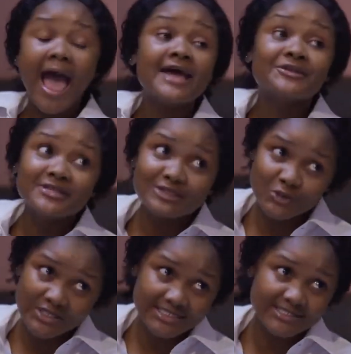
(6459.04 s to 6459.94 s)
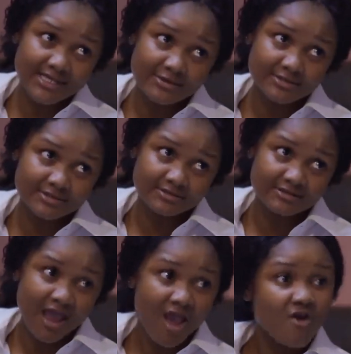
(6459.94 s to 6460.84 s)
another 20,000
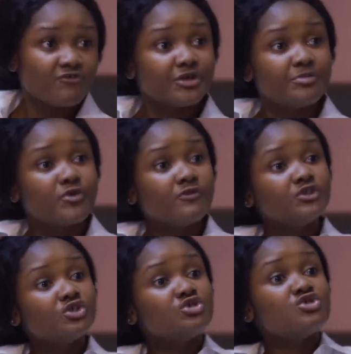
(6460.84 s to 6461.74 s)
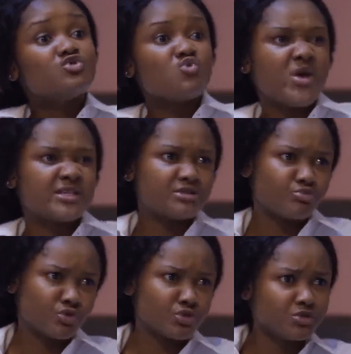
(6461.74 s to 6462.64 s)
for the provisions you were
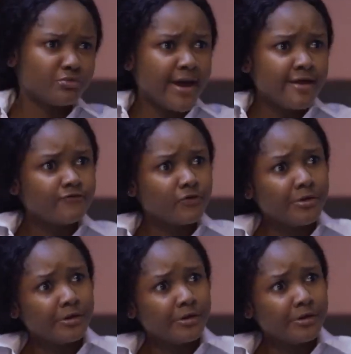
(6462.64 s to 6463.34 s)
supposed to buy for